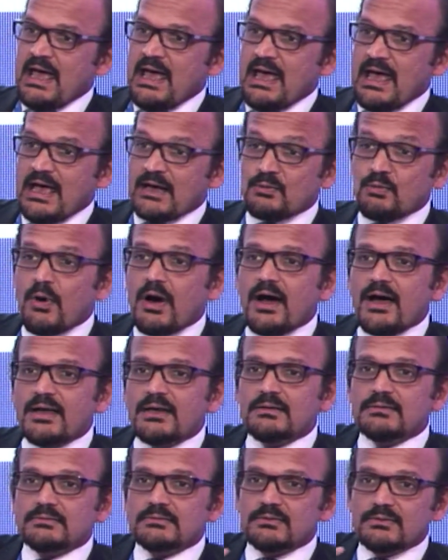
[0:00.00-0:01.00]
And
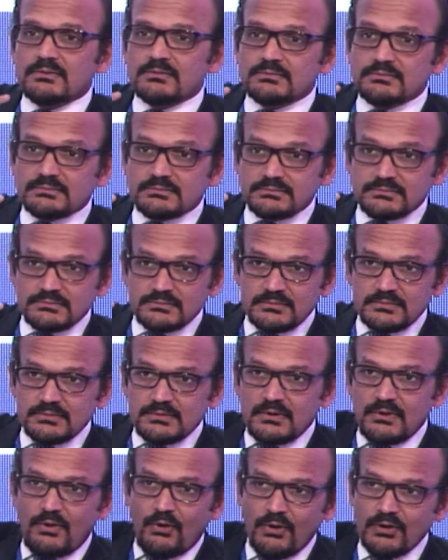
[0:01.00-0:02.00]
while
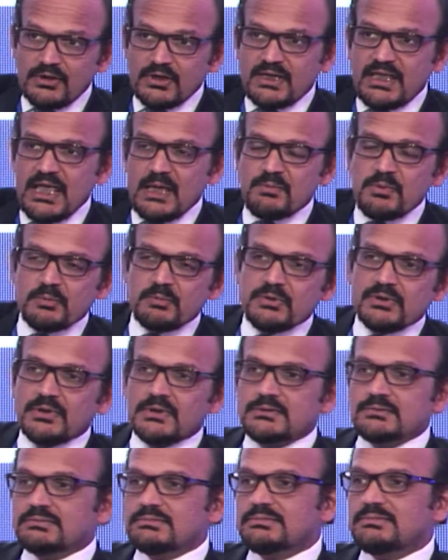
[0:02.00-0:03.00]
all the
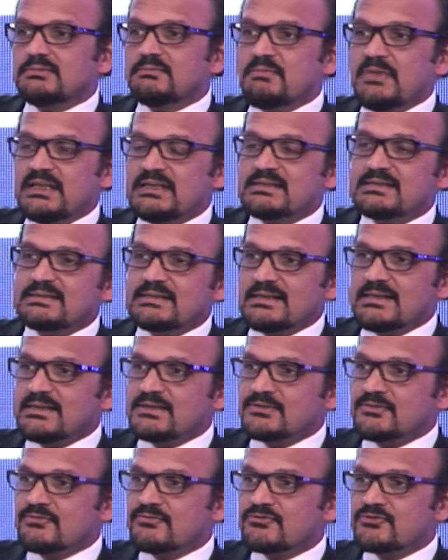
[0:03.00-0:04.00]
capable
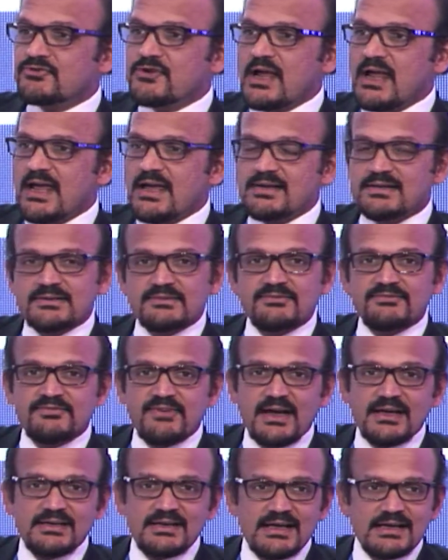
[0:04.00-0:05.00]
ministers of trade and
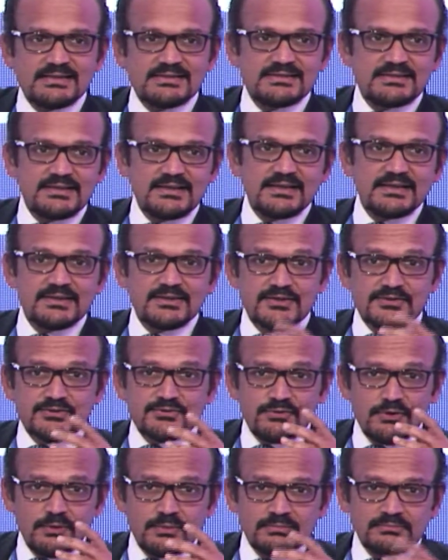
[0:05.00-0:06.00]
finance sitting in this
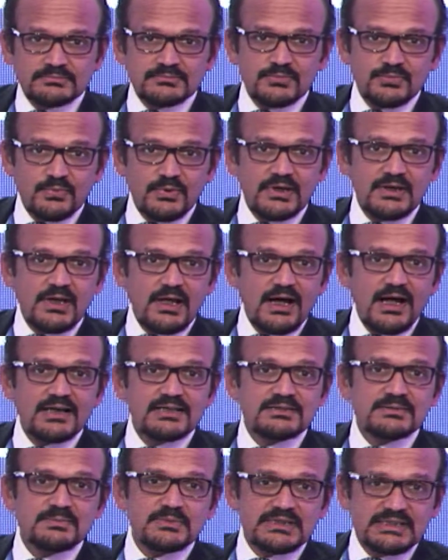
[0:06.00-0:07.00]
room will
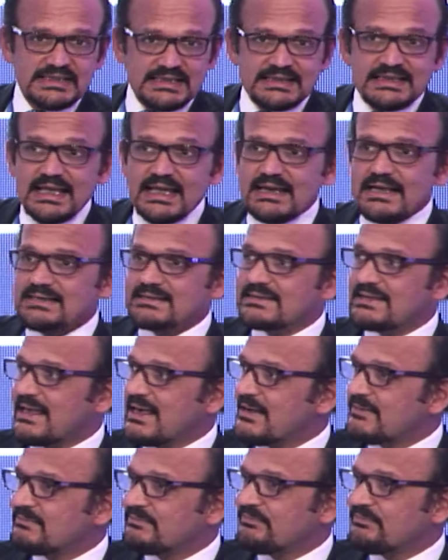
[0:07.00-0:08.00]
ultimately get us there,